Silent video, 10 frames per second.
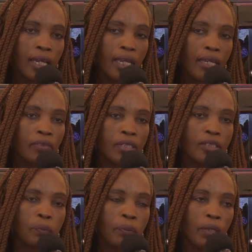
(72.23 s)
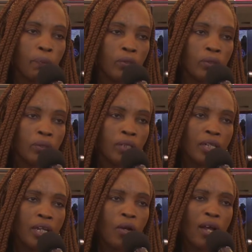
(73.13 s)
and these people
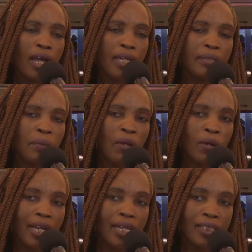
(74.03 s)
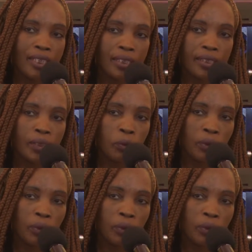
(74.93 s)
are in my organization.